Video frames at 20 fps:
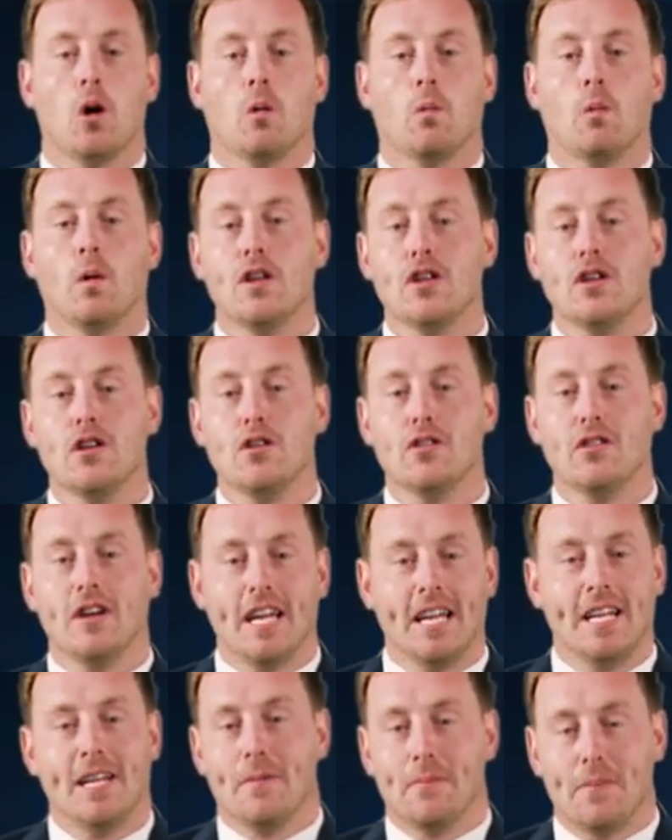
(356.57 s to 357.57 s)
when you're
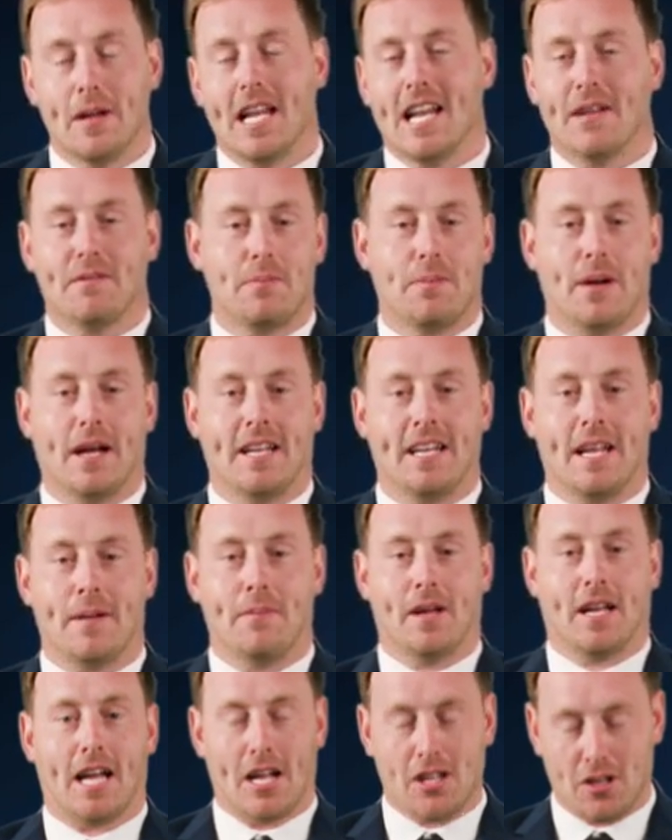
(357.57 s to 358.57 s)
in the middle of a
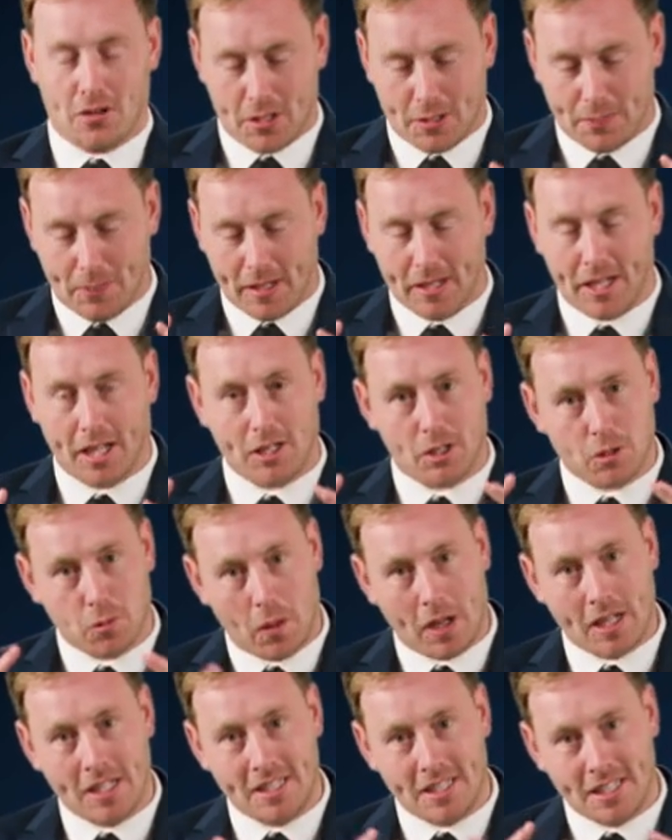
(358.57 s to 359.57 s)
pandemic and you're spending
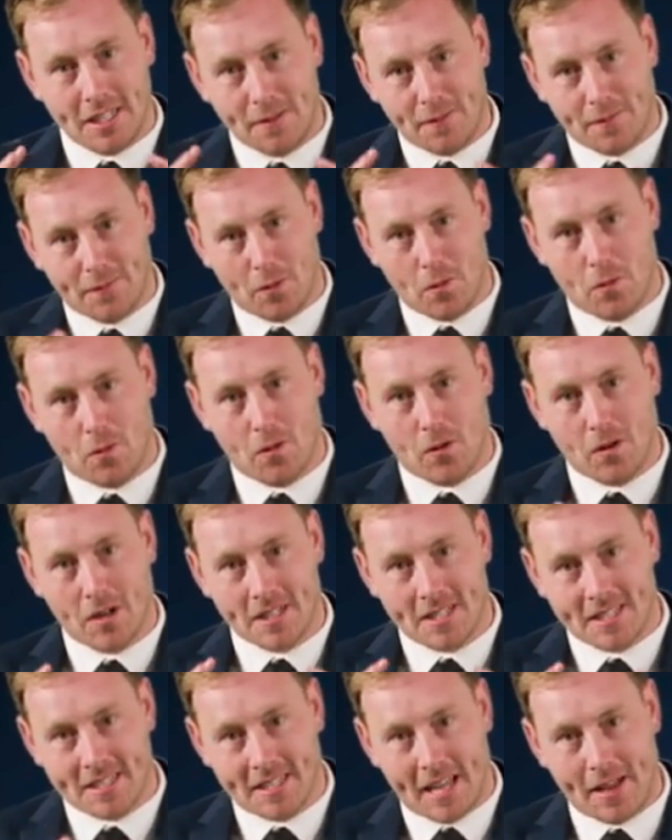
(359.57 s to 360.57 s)

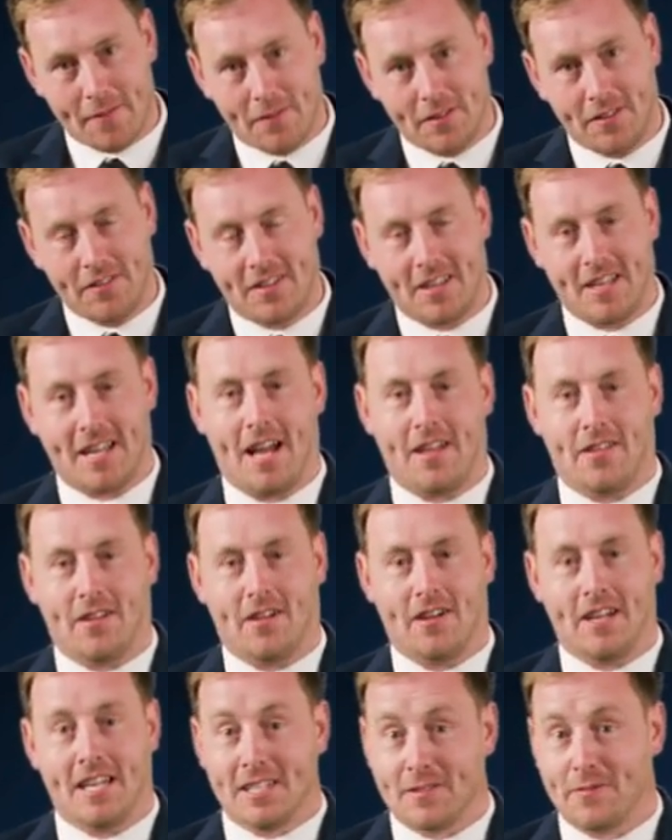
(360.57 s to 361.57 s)
24/7
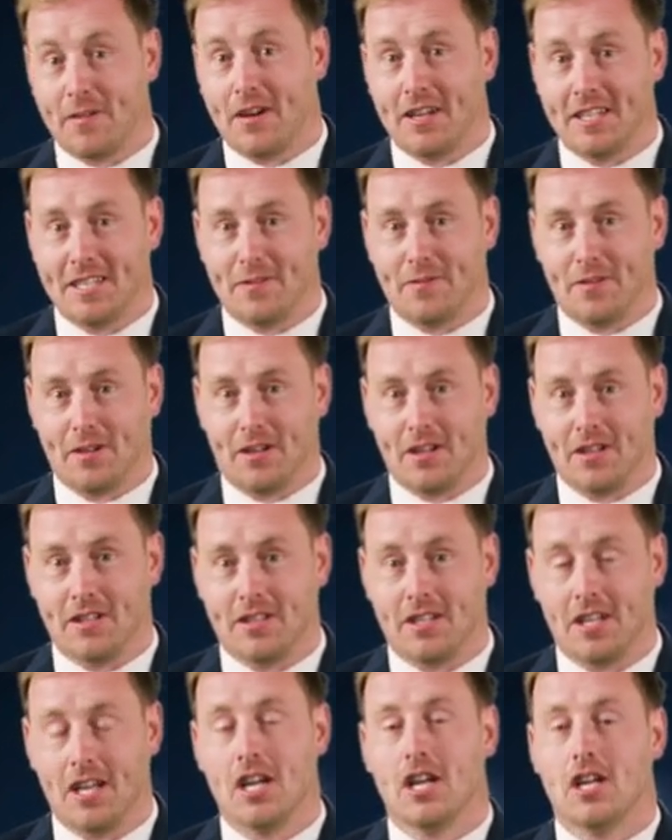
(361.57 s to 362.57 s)
together, it's very difficult.